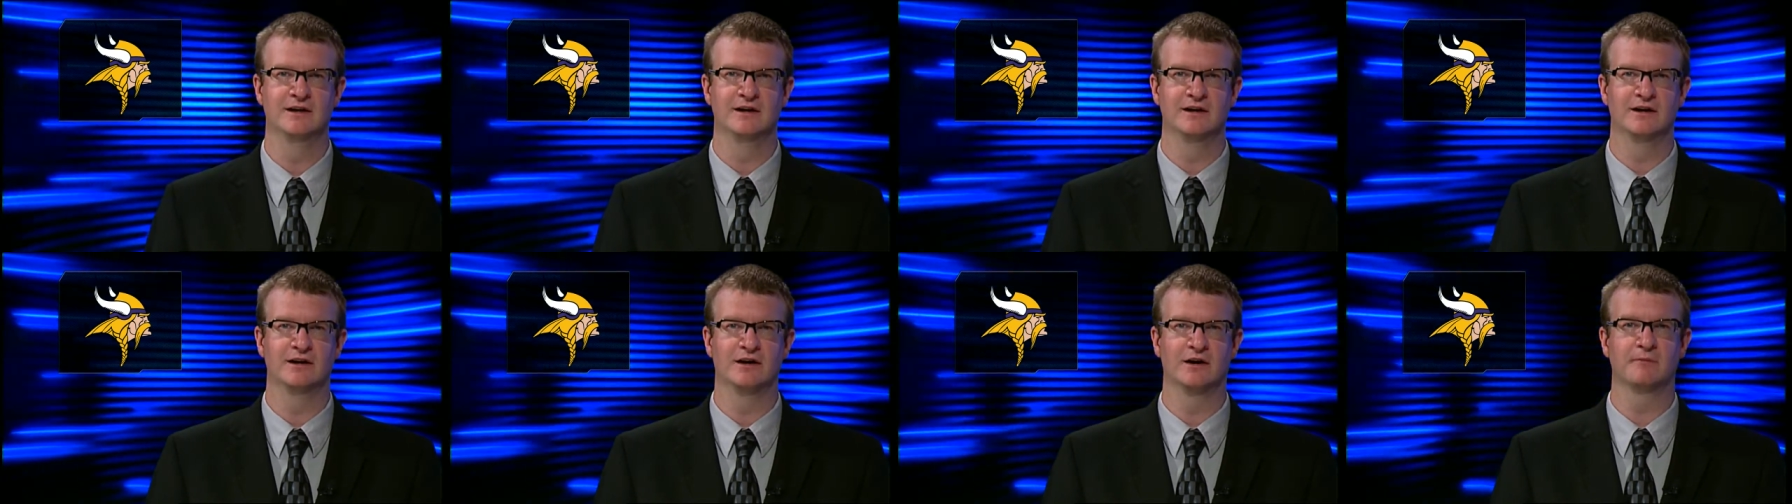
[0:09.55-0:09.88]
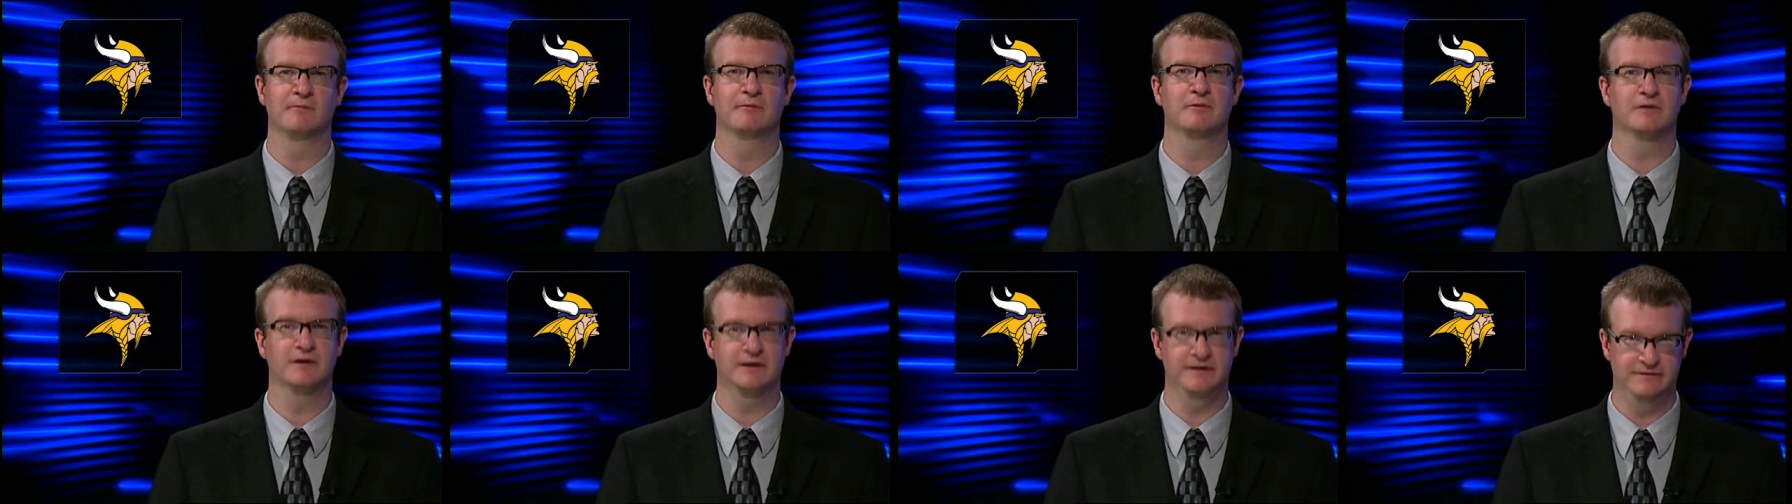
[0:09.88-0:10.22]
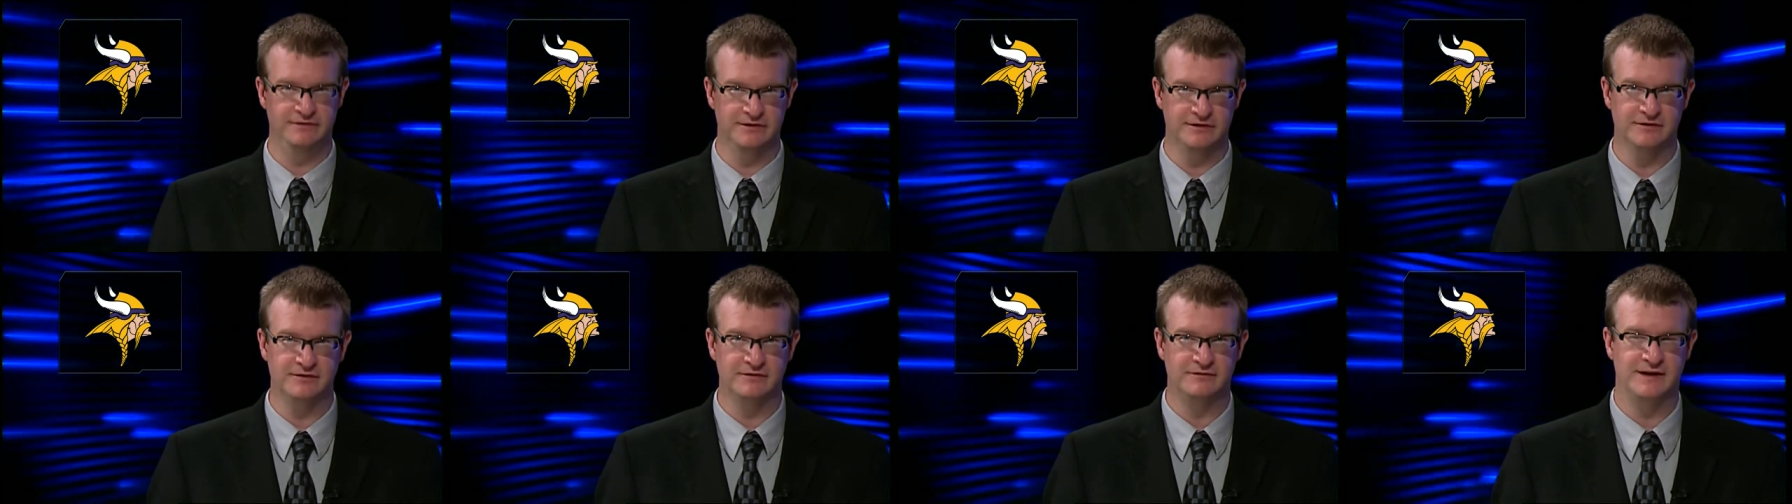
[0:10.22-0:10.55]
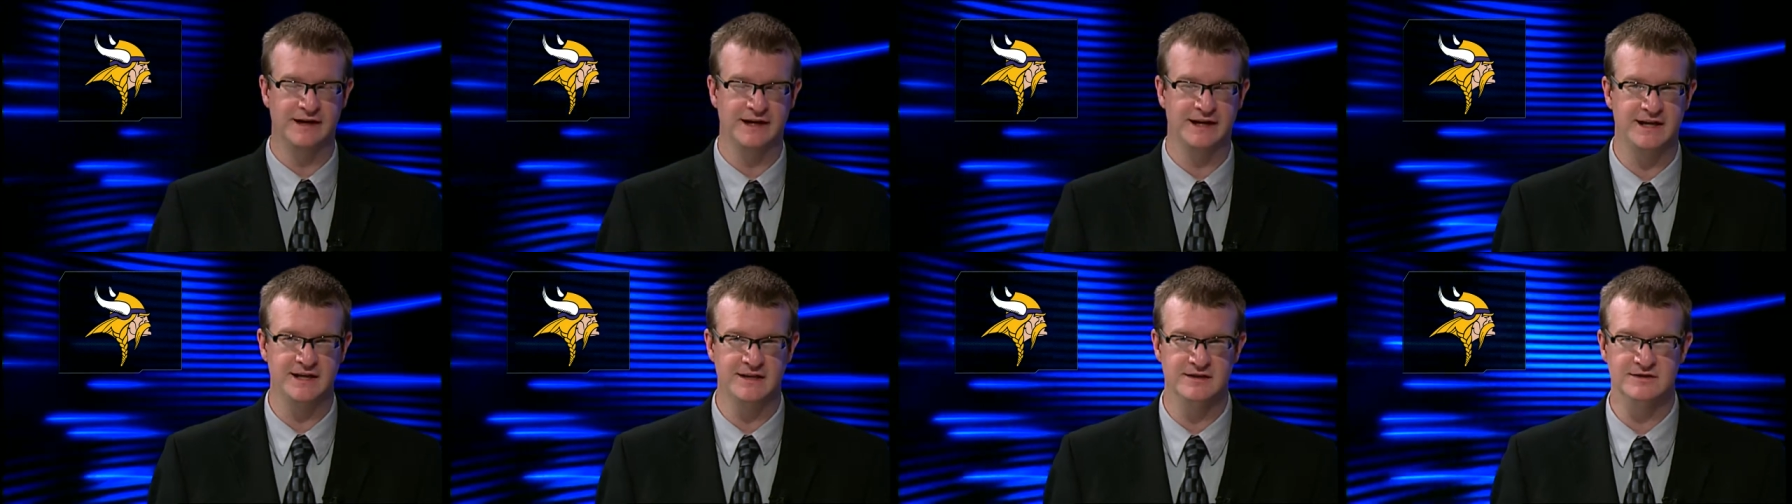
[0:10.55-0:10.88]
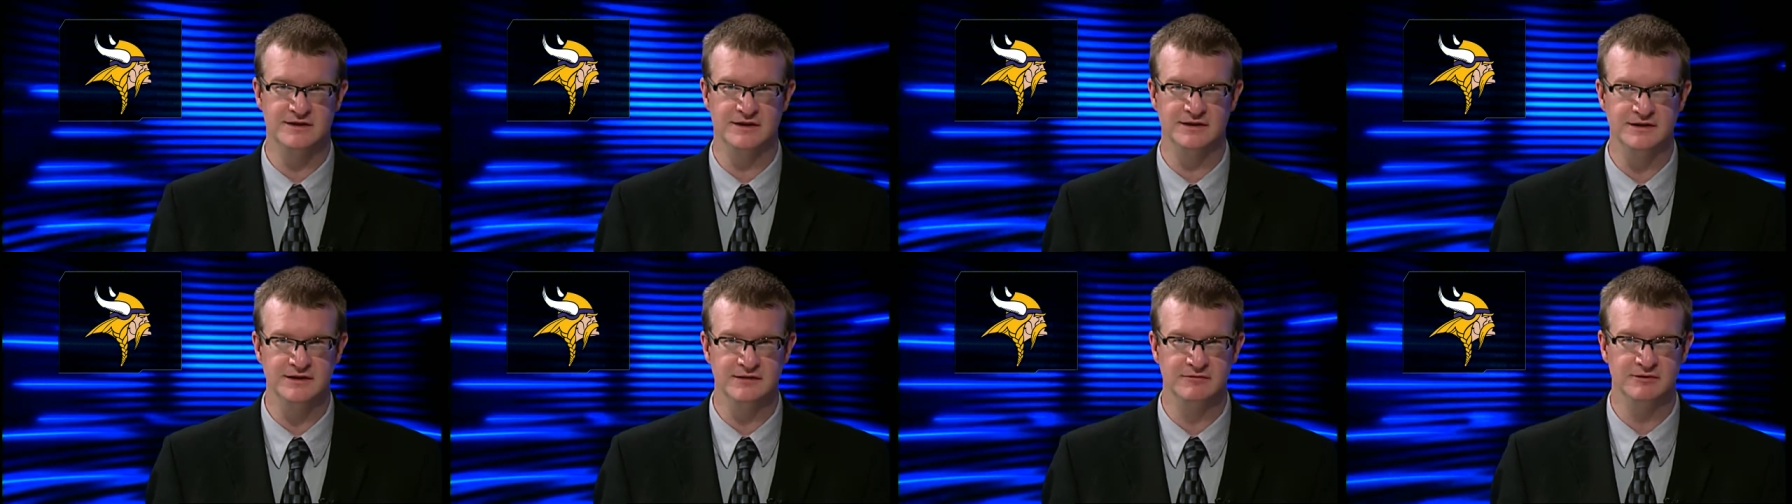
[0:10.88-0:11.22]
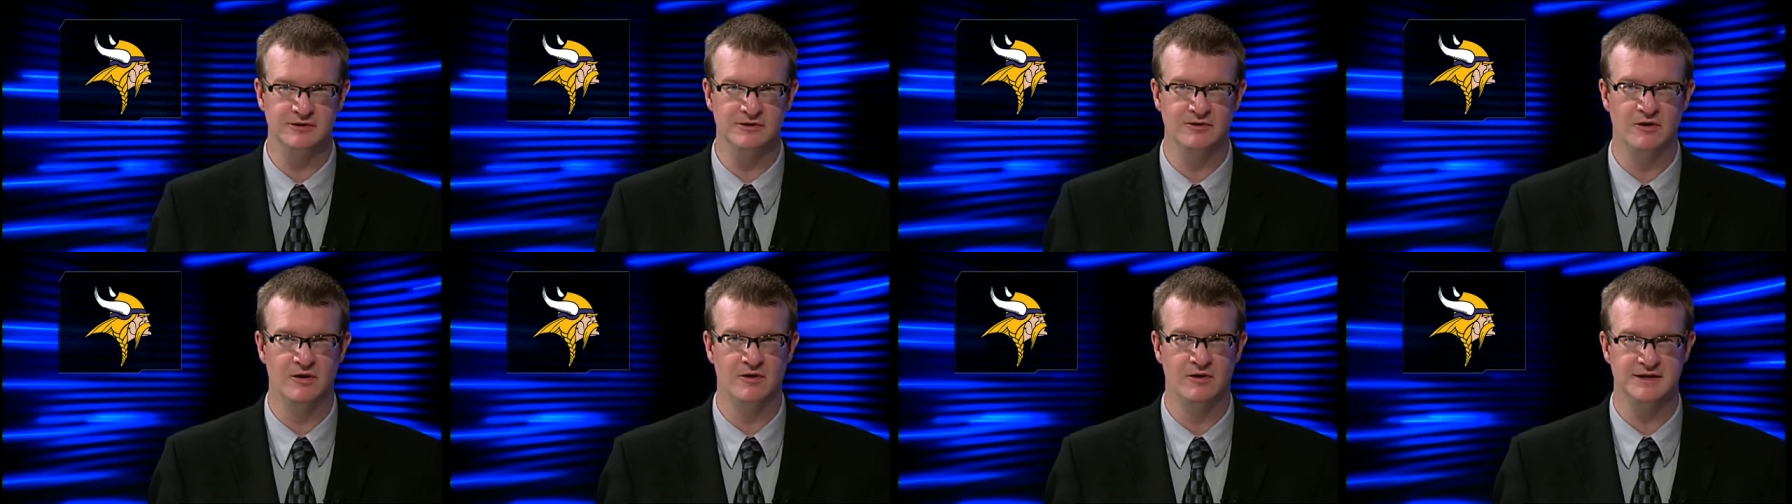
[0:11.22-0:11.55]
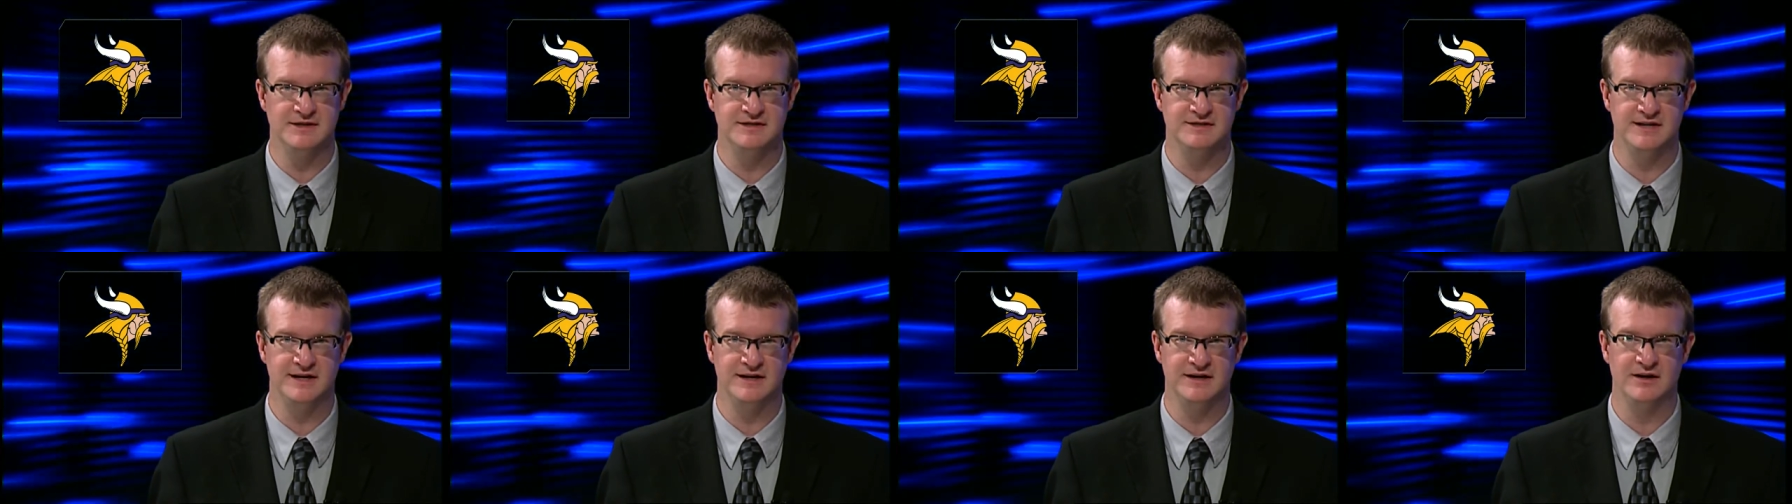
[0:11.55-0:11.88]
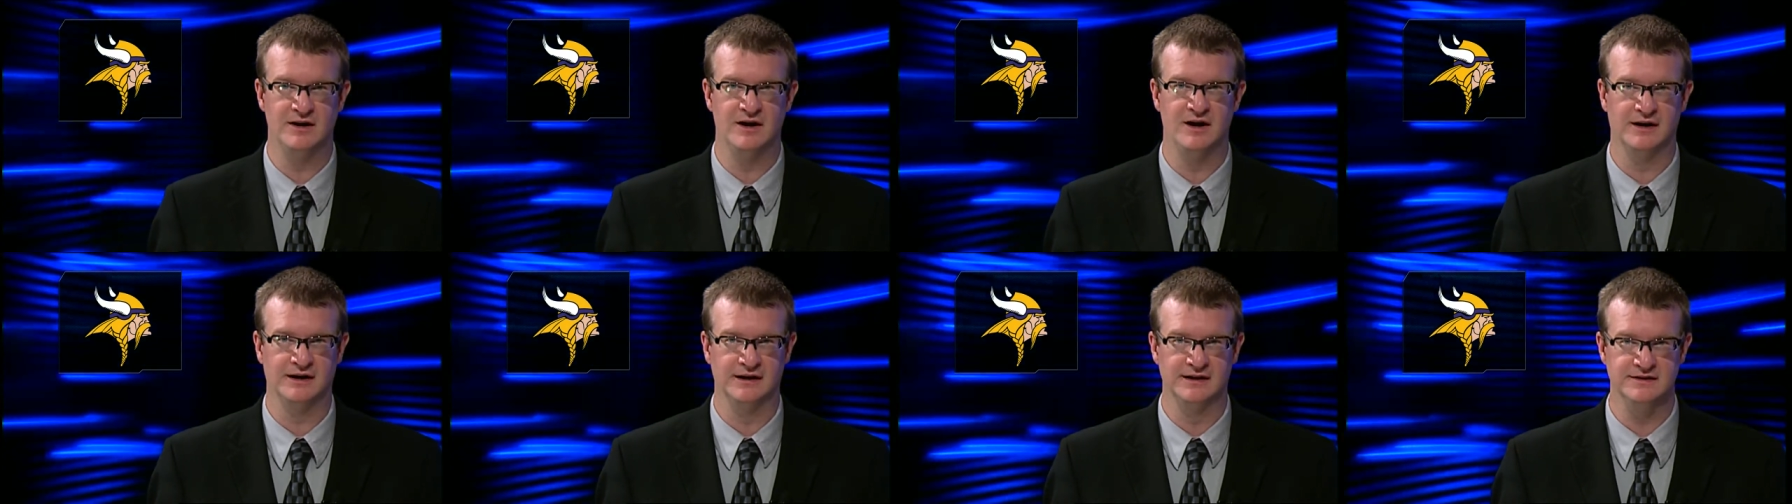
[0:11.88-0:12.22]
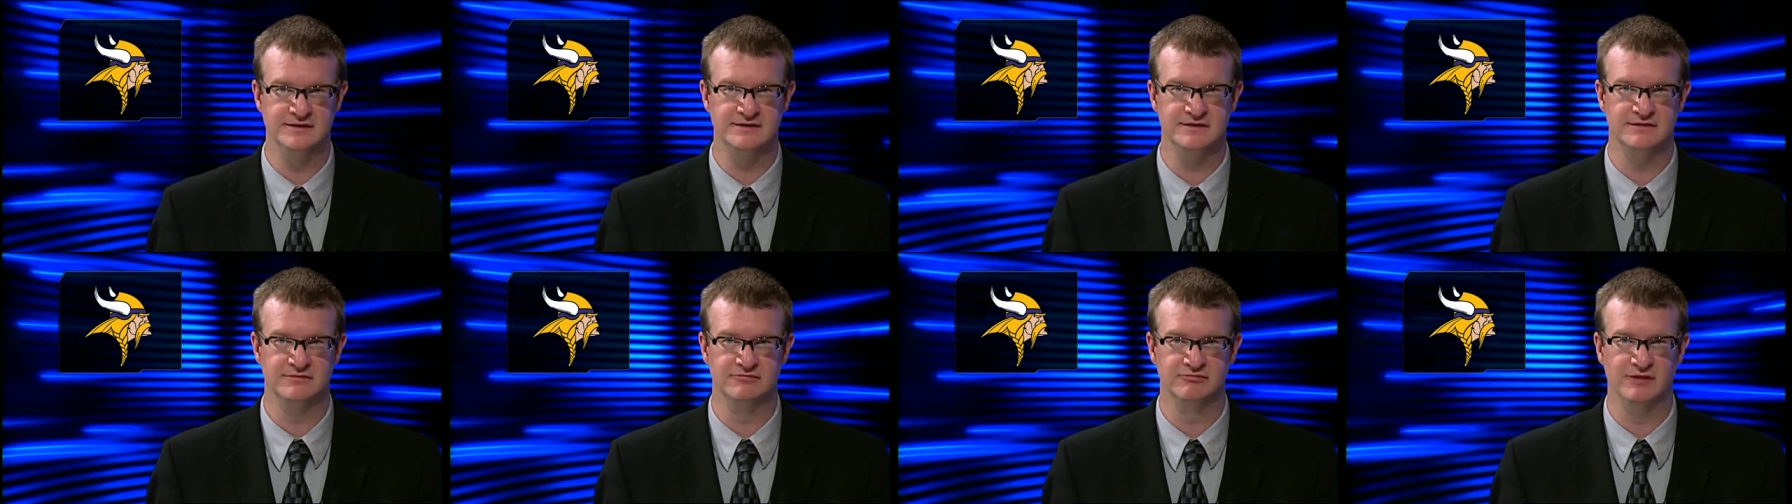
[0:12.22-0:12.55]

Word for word: in our preview of the Vikings on WOSN in August.